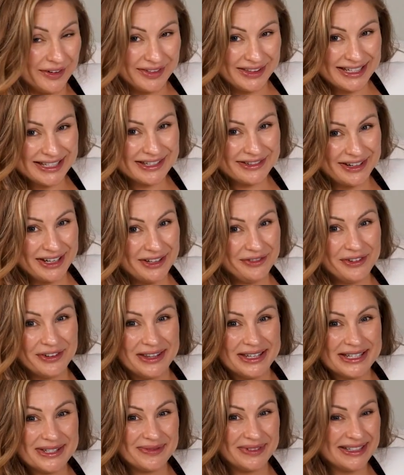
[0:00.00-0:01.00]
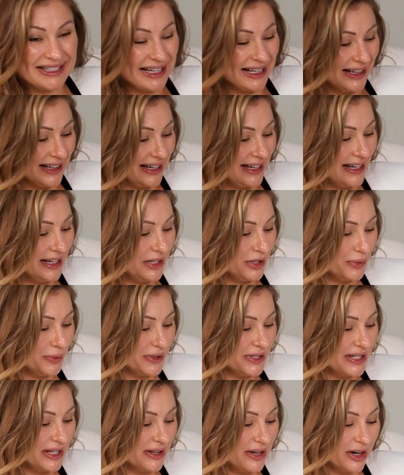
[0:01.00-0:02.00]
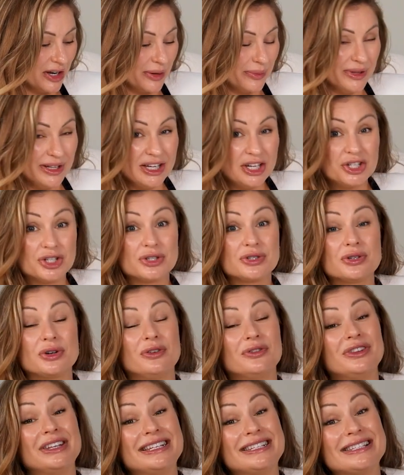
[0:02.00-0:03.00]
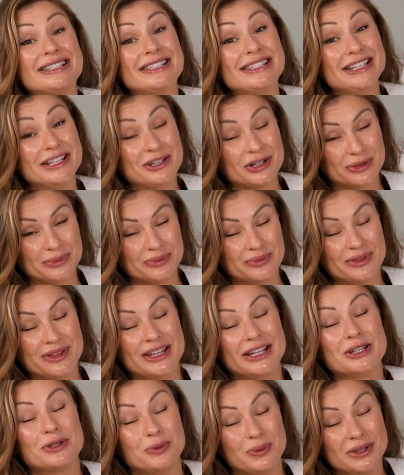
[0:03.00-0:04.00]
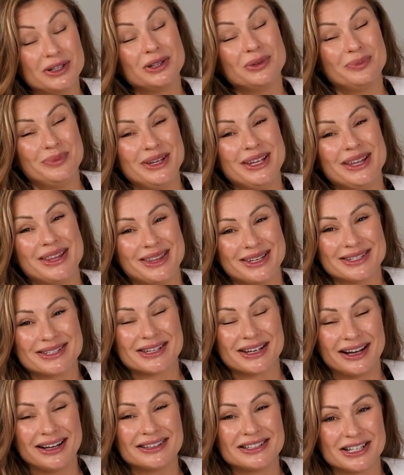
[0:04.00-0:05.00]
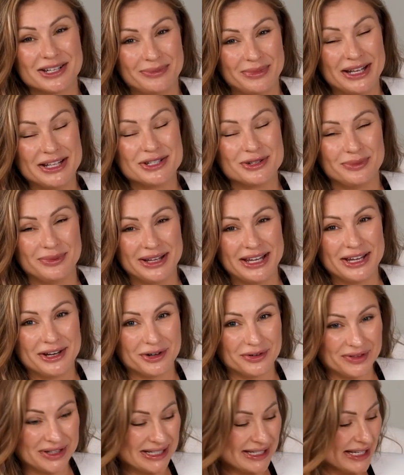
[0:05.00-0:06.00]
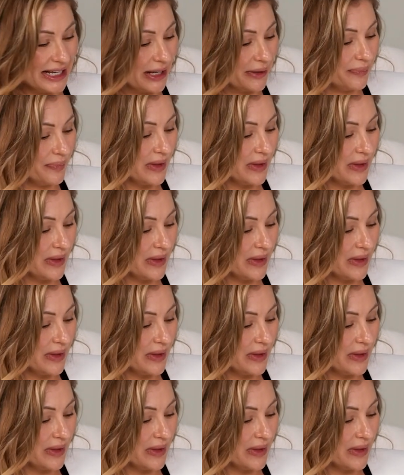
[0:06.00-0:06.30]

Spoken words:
On the screen for this modality, you would see the recommendations of the serum that will be this contact medium layer of the skin.